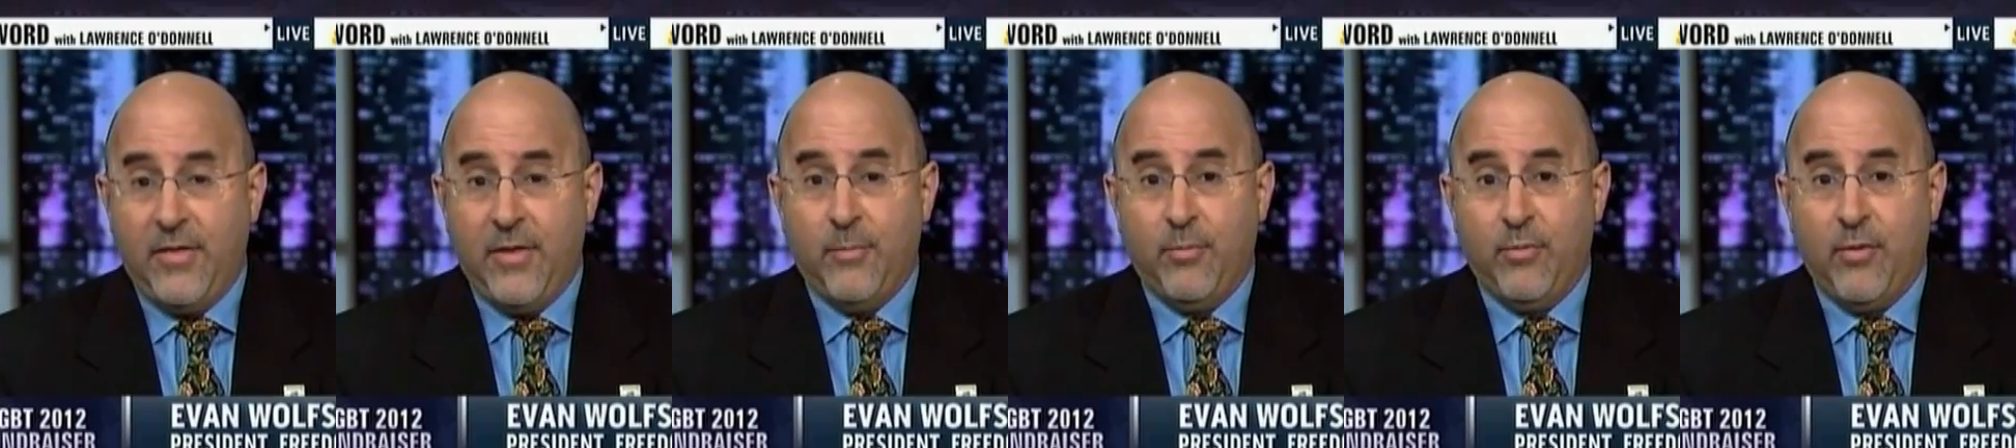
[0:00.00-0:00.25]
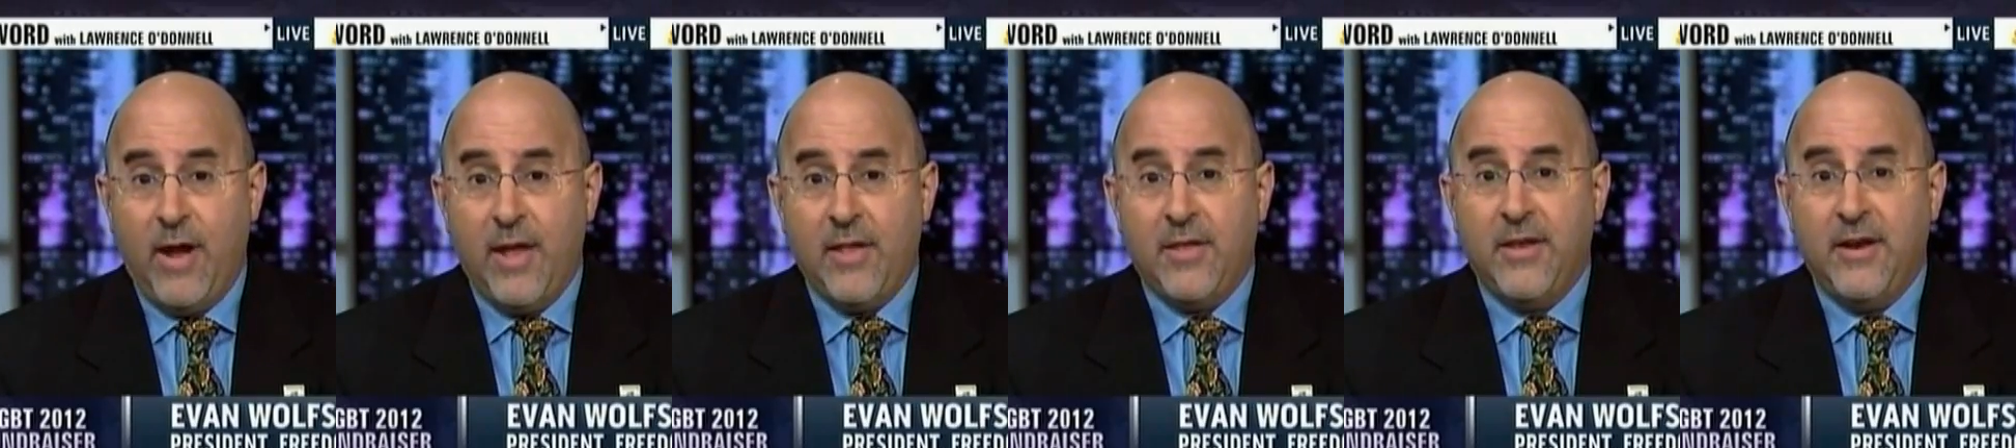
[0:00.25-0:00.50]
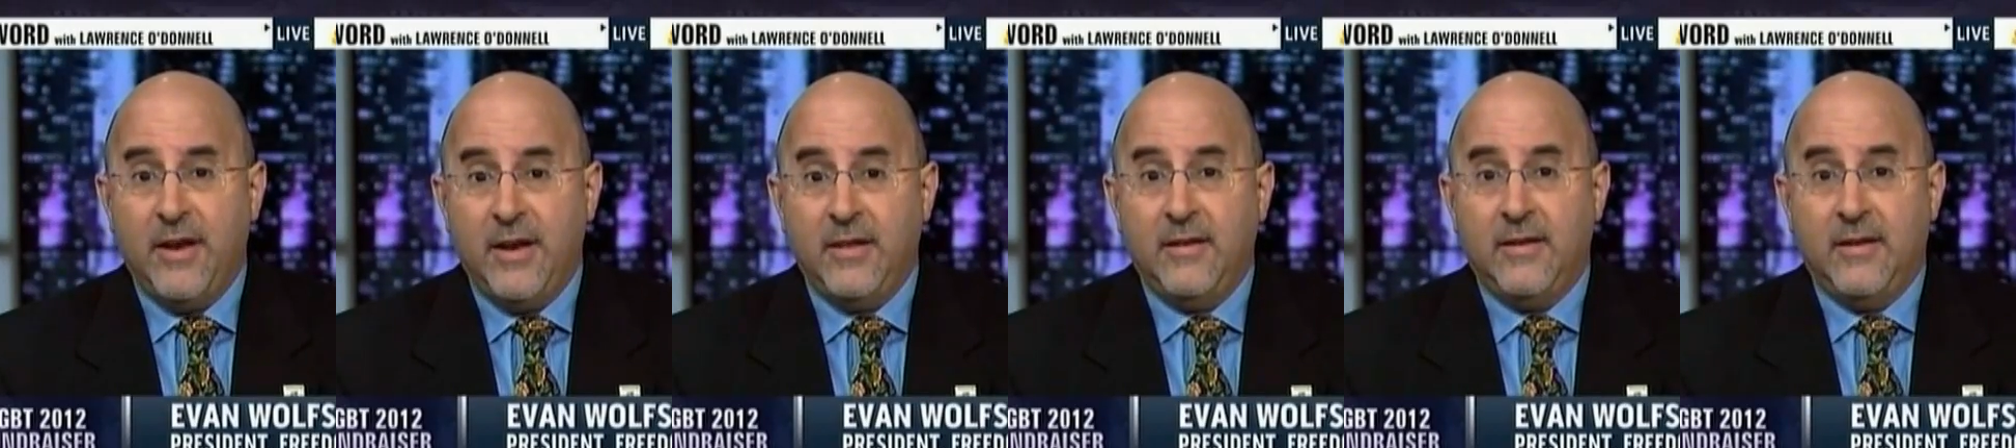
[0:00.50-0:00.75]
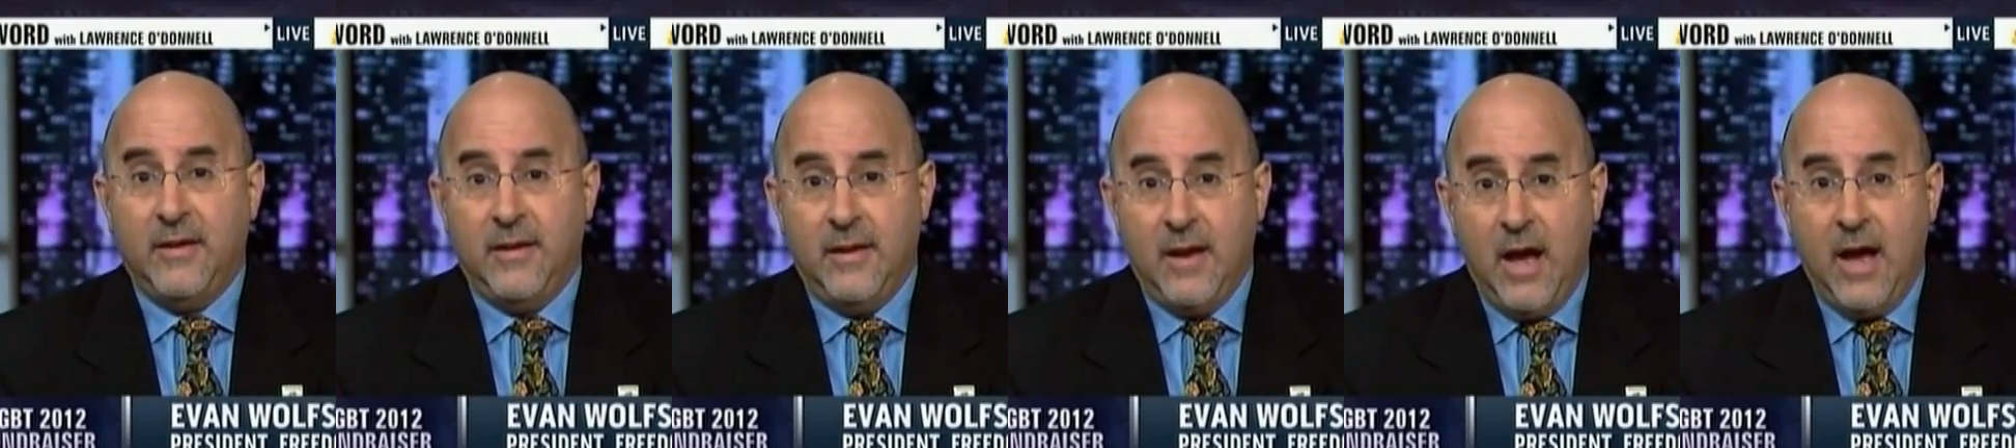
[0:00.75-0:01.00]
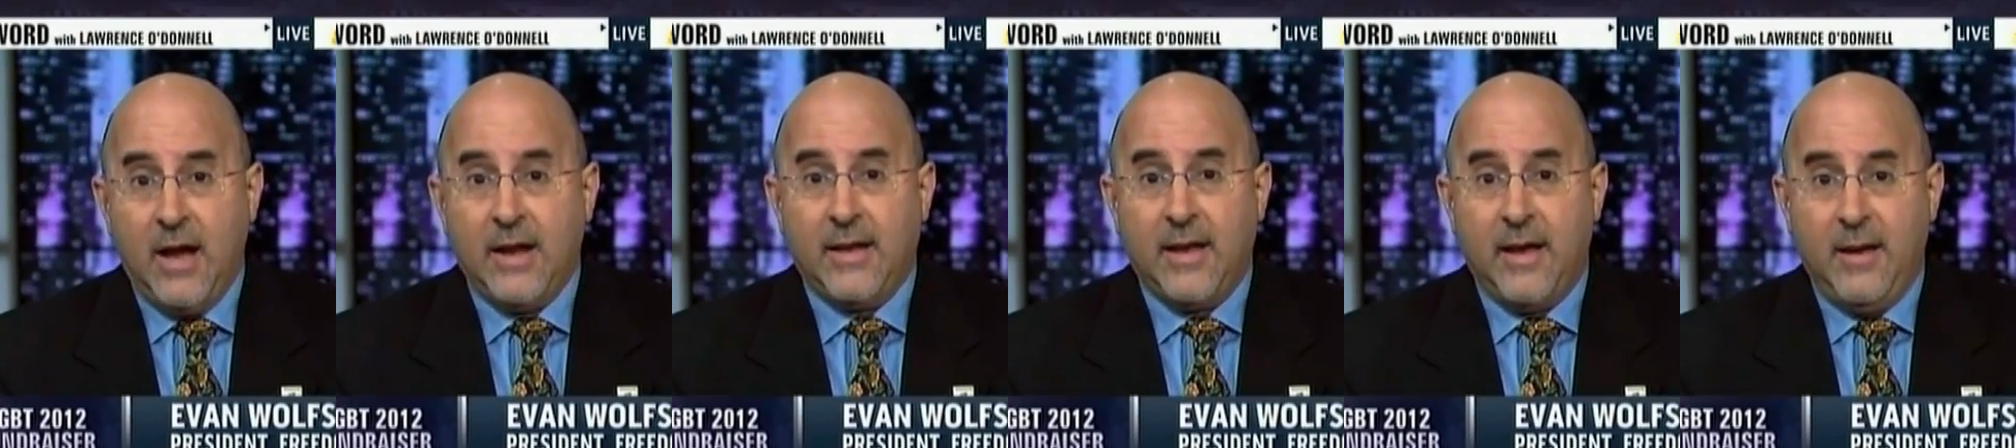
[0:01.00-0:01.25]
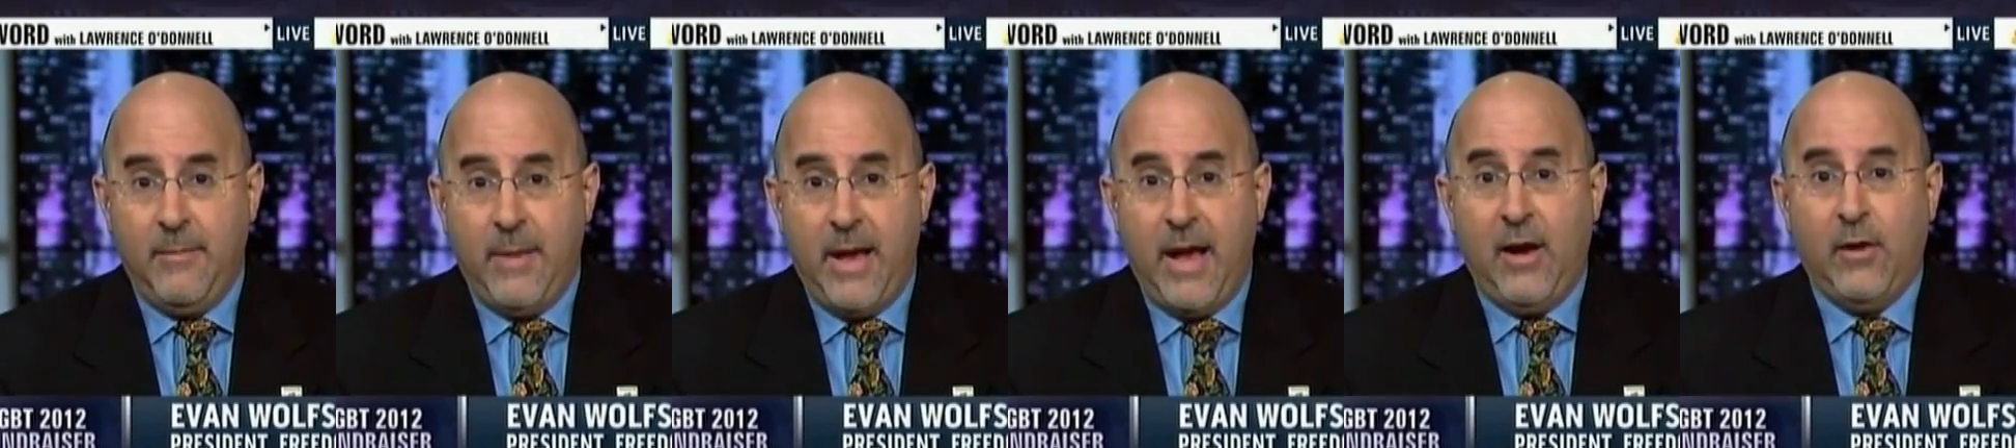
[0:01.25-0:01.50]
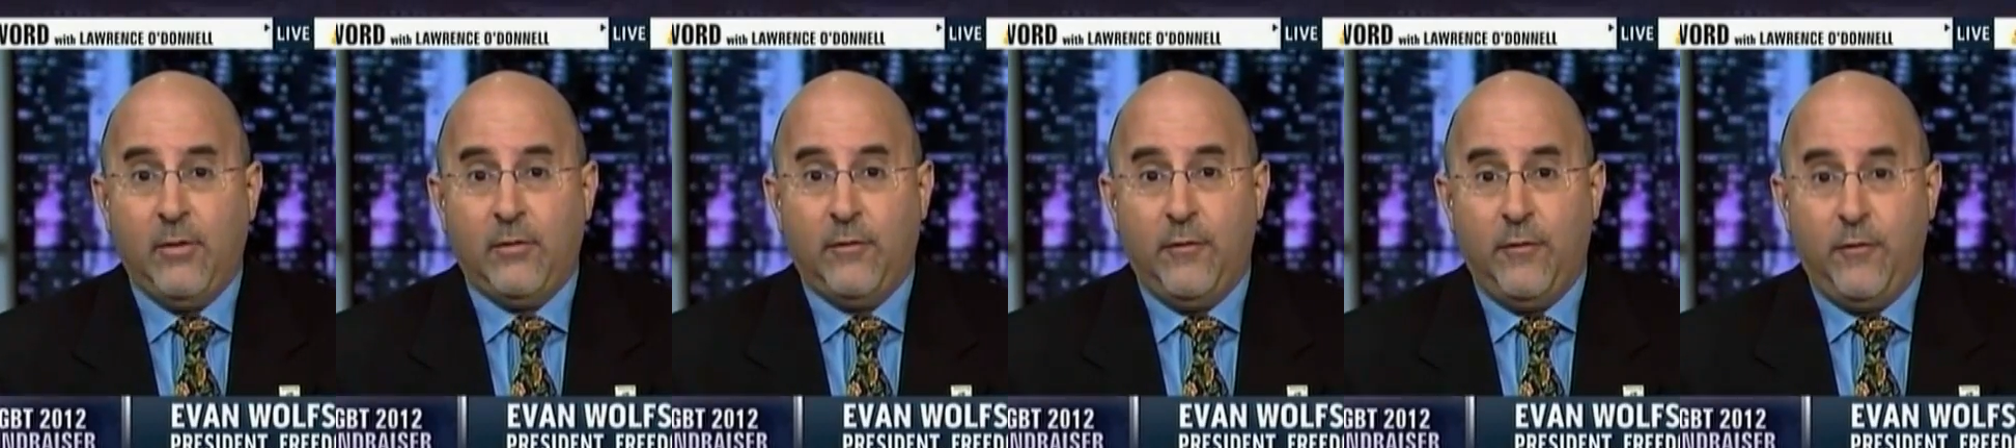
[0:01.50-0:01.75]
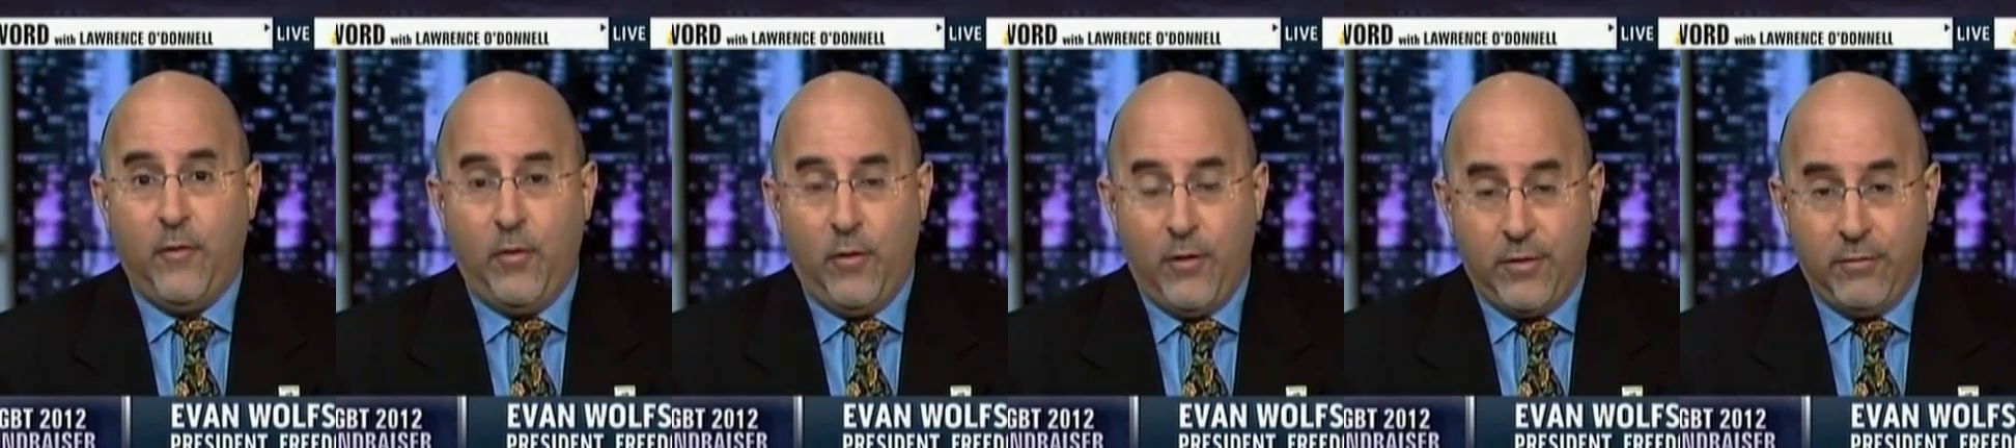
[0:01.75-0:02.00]
The president did not come out
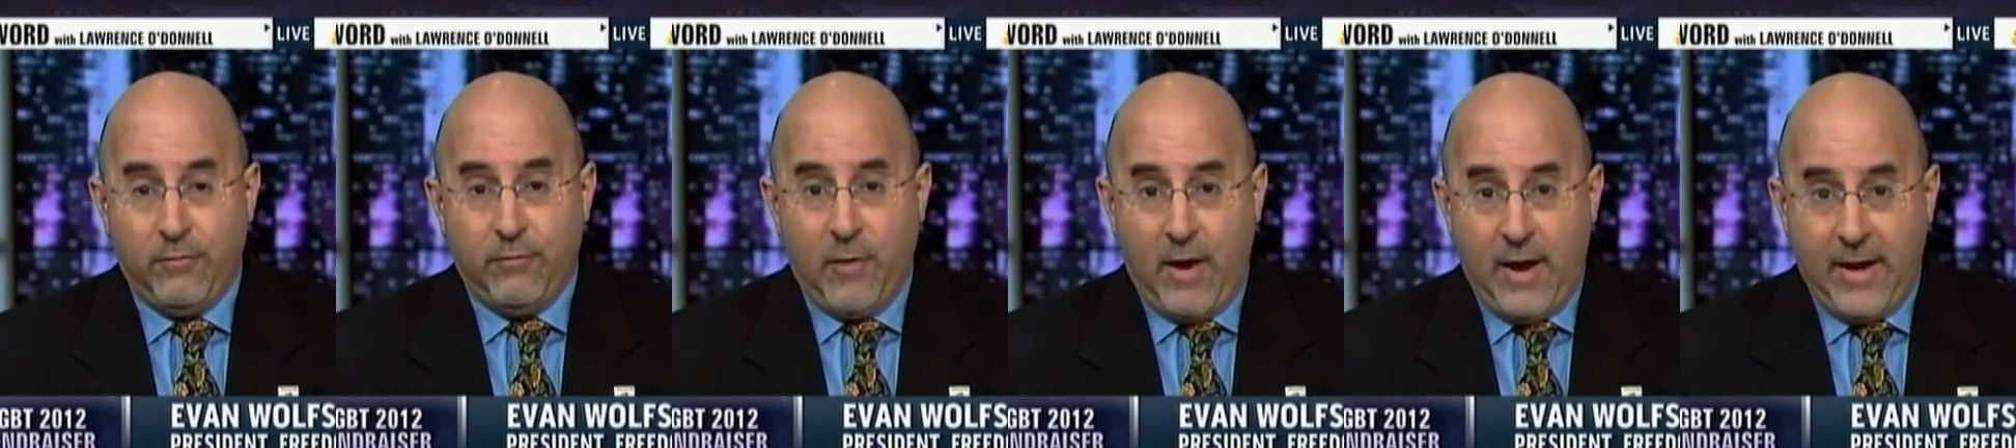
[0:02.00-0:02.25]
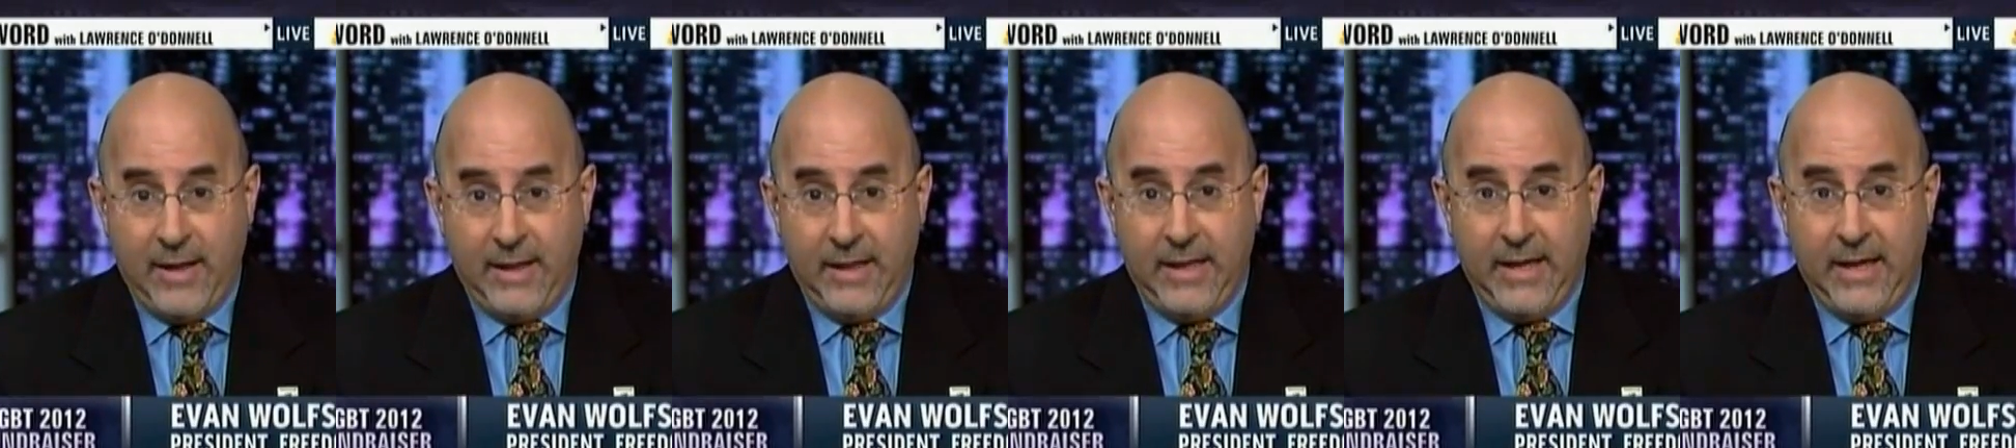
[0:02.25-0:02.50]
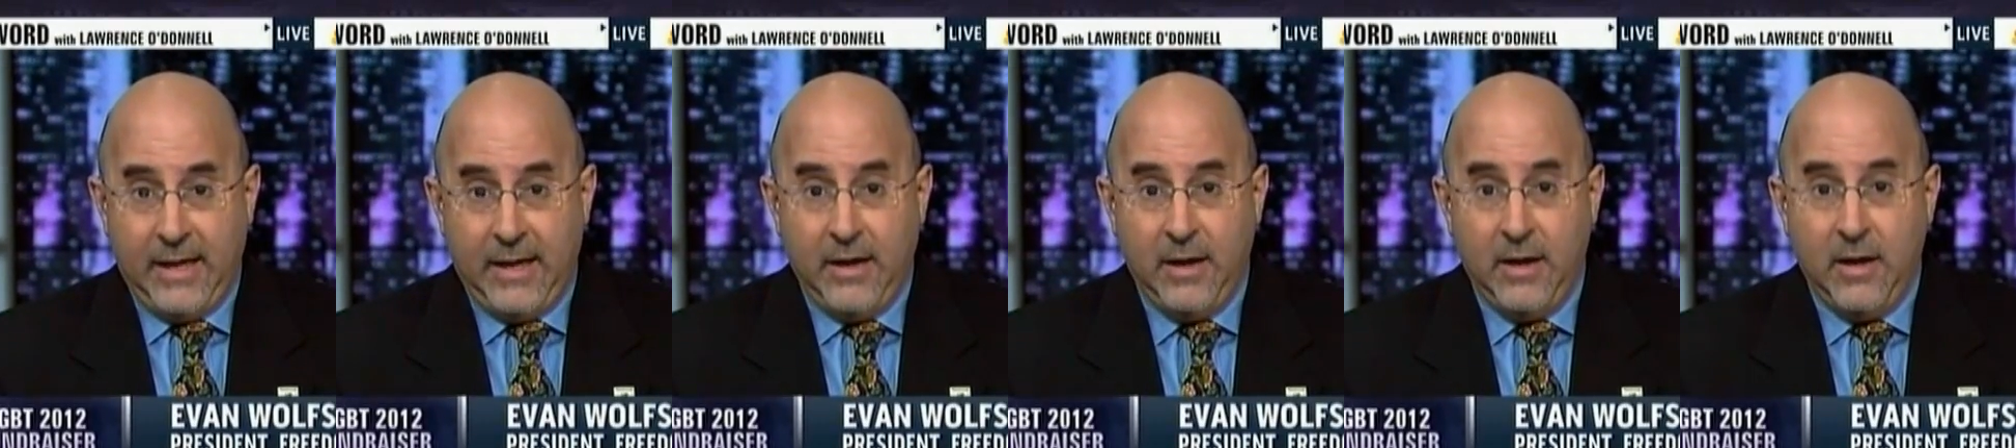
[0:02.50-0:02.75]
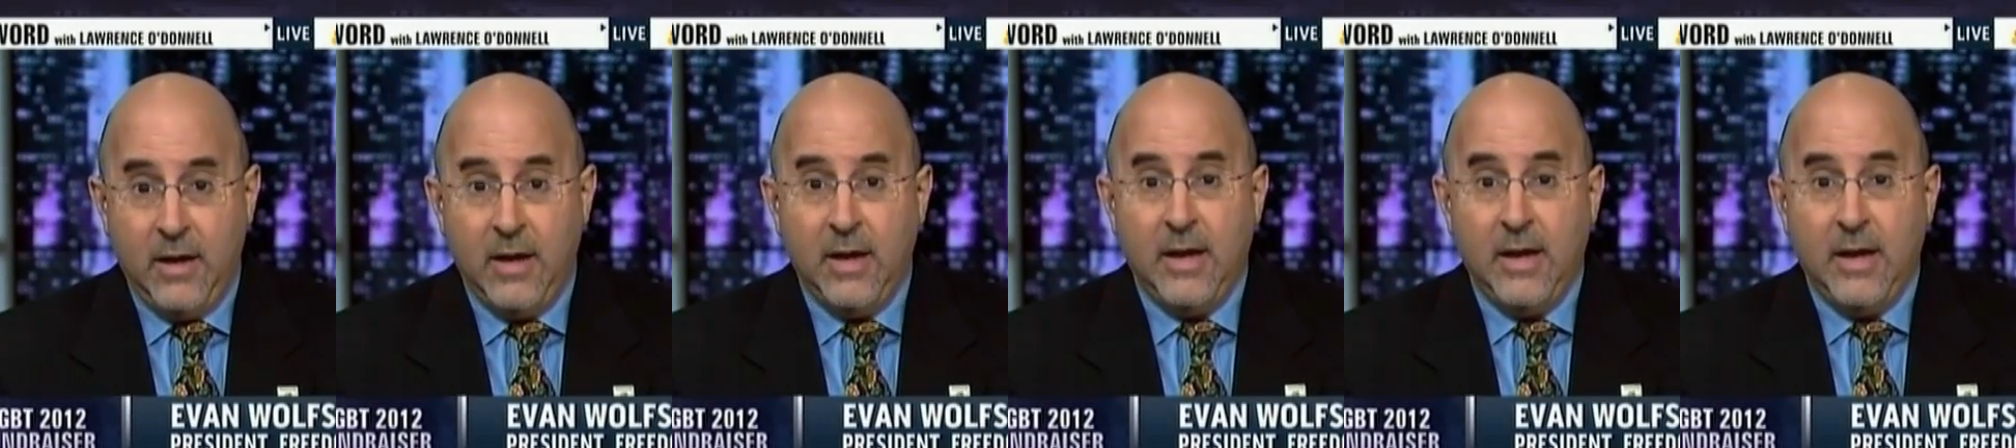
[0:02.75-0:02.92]
forthrightly